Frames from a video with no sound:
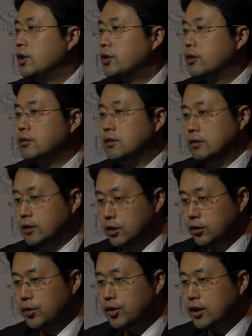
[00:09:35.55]
So
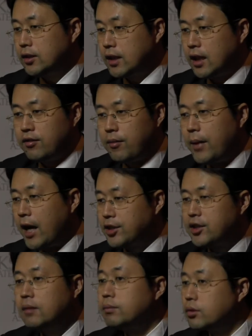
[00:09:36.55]
you'll see it's kind of a
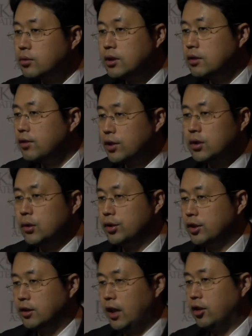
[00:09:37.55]
mashup between different
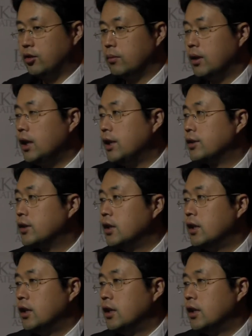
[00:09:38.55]
solutions, aging place.